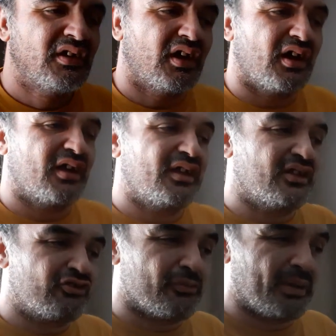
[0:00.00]
uh,
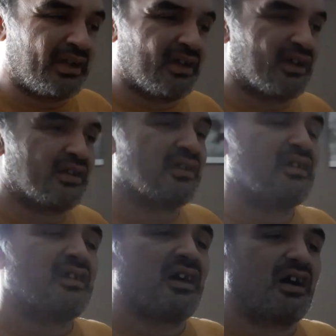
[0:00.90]
in Japan,
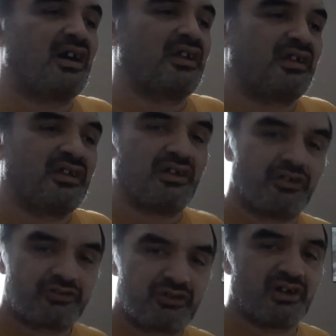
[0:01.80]
uh, in
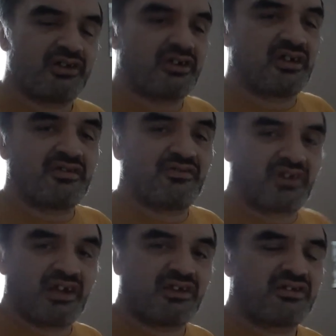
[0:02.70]
Australia, in
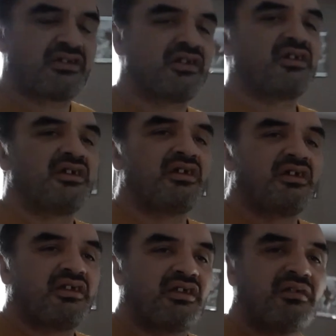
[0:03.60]
France,
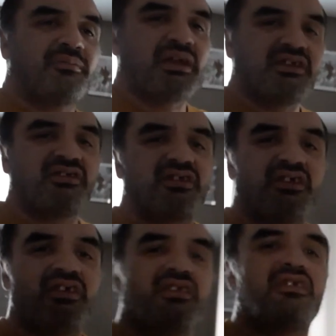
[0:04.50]

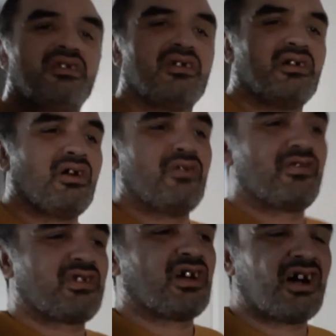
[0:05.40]
basically
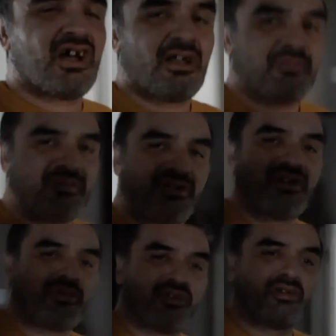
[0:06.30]
over time,
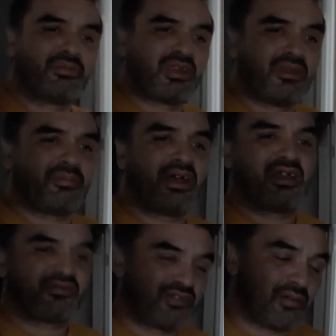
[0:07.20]
some of them came
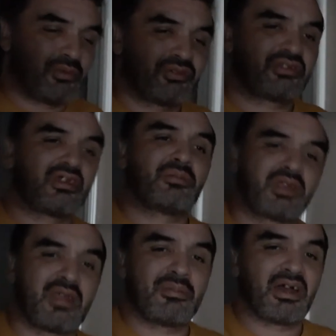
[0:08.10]
back, if not most of them
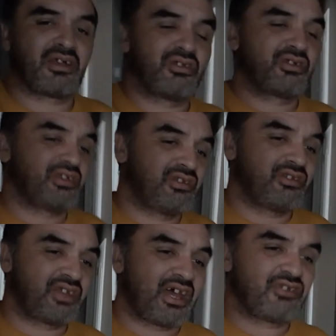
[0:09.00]
came back looking
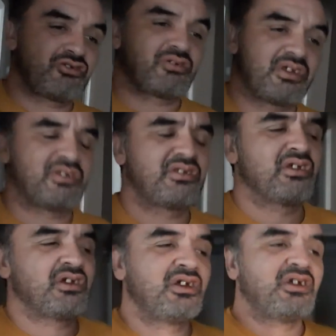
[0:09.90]
disastrous,
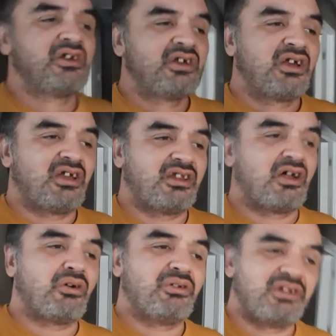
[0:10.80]
and
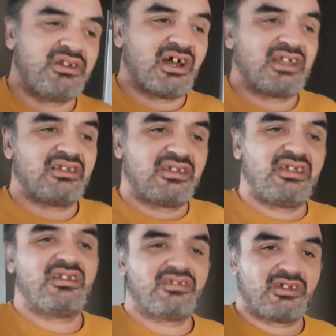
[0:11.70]
that only
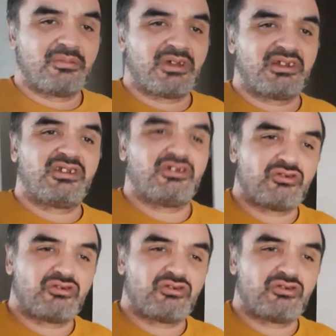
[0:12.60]
19 of them, 19 to